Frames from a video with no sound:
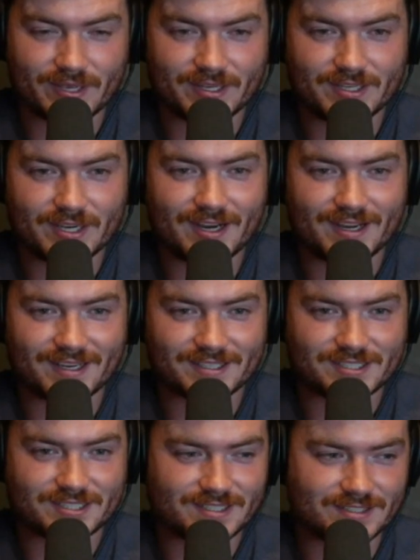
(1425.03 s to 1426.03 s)

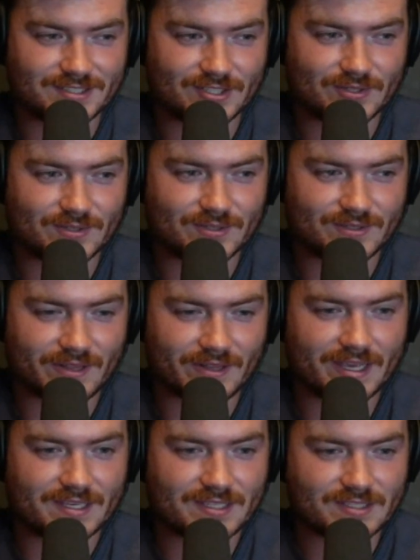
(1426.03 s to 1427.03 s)
gosh, dude.
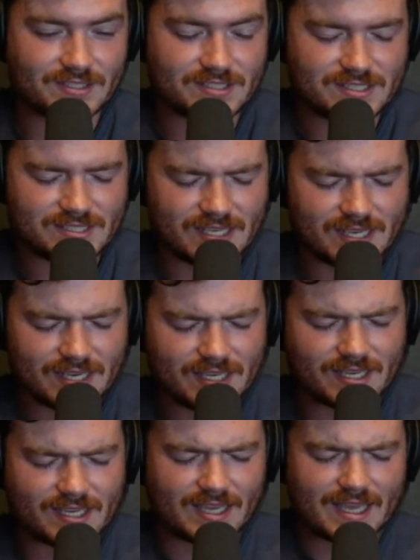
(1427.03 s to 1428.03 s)
Like
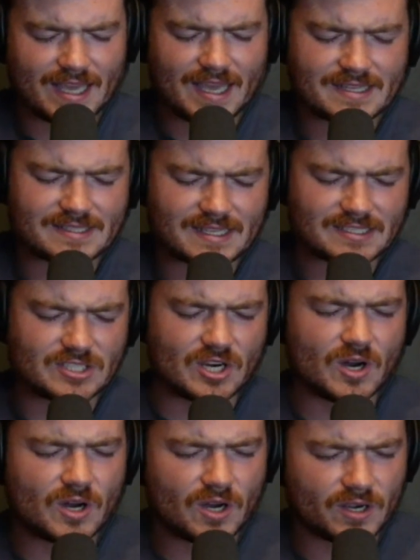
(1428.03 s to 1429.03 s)
sick as a
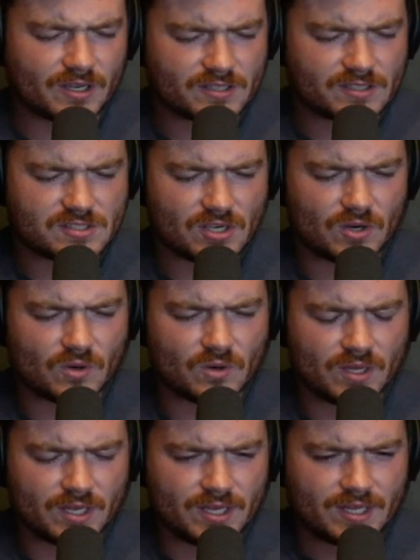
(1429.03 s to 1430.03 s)
dog. So
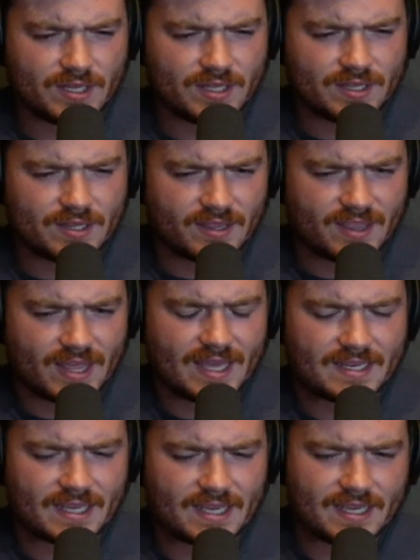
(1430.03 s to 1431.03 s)

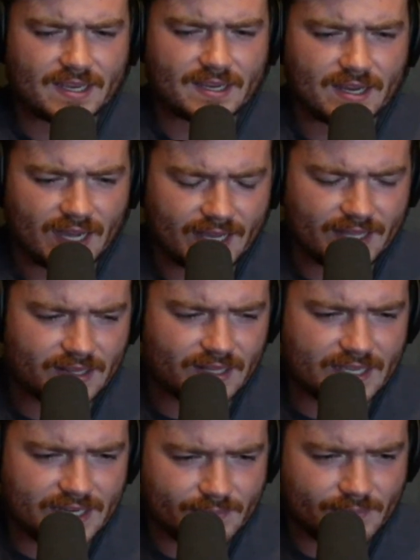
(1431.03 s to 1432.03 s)
that day I
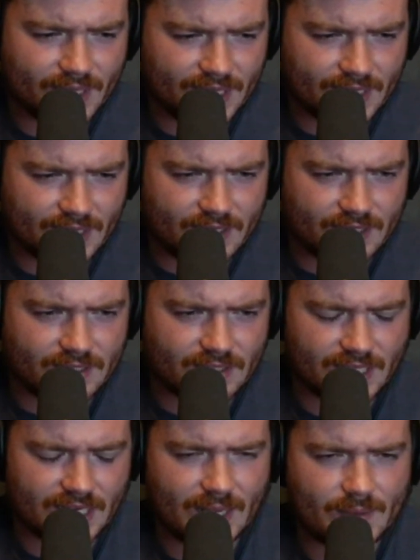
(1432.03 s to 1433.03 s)
laid in bed,
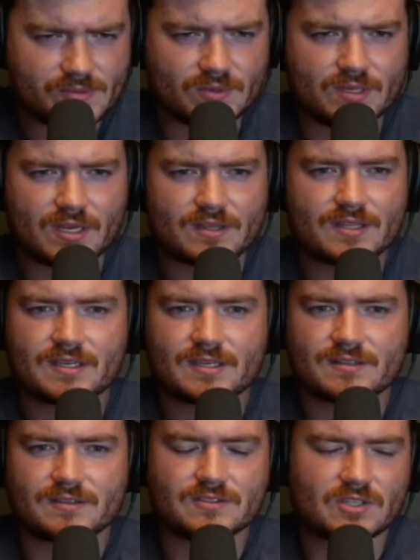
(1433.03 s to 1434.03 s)
did absolutely
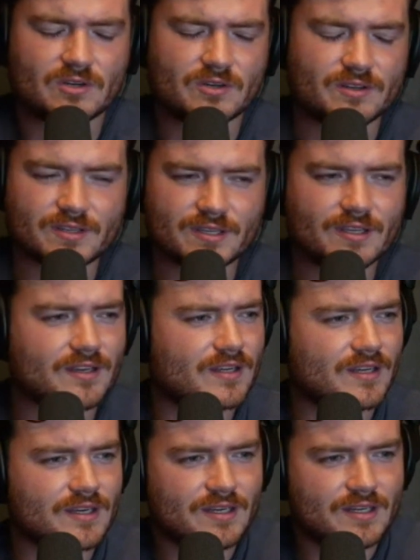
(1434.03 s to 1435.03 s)
nothing, turned to the
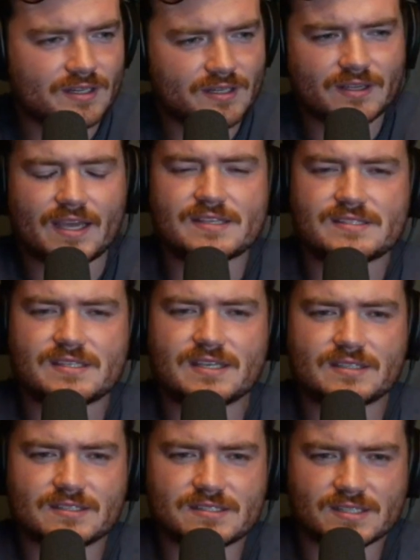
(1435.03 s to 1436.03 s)

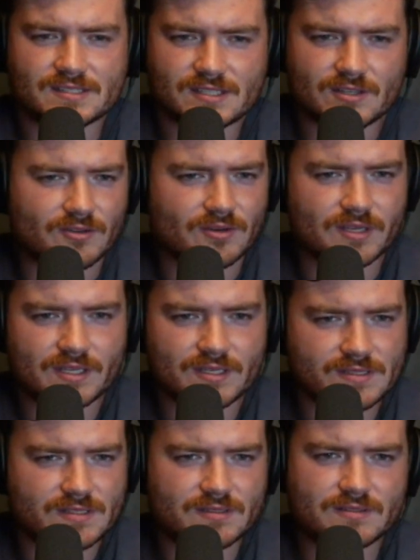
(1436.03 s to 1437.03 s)
AC to 60
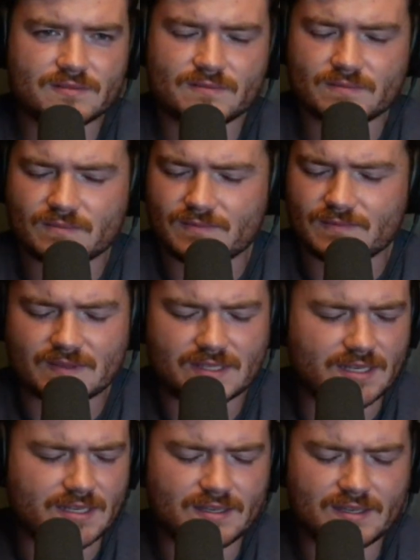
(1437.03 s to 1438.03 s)
degrees,
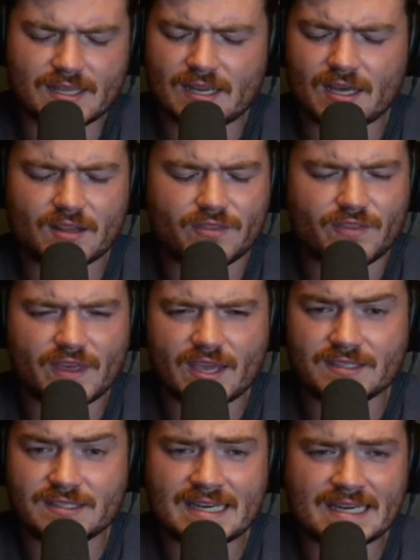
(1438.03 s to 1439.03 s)
did not a
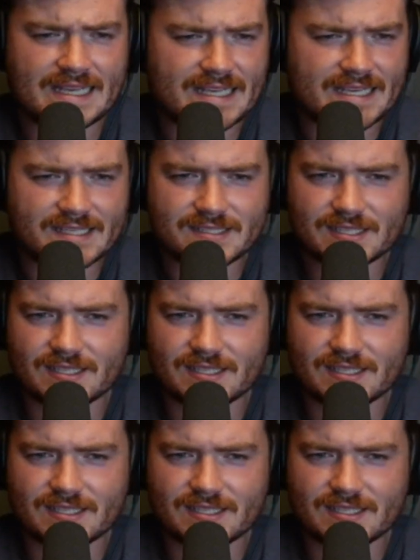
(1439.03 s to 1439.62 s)
thing, didn't eat,